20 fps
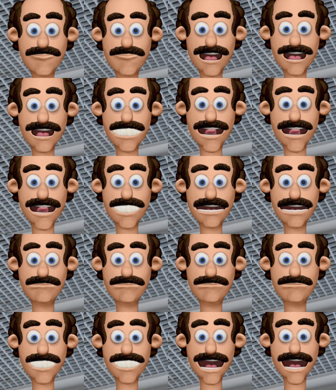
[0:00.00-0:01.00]
resulting
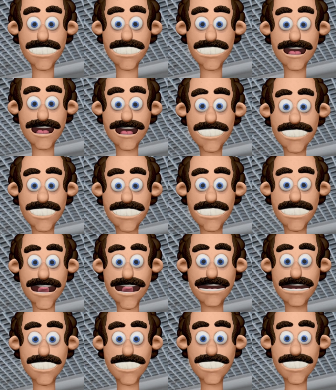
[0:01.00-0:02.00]
in faster
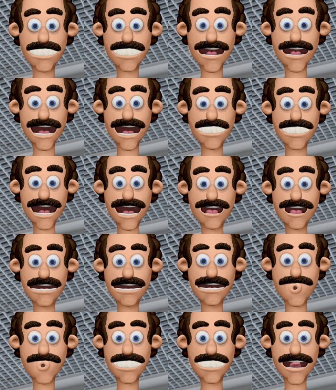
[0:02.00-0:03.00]
installation times and
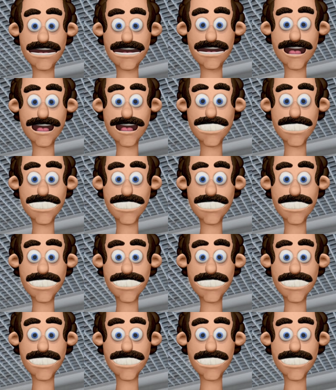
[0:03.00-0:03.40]
reduced labor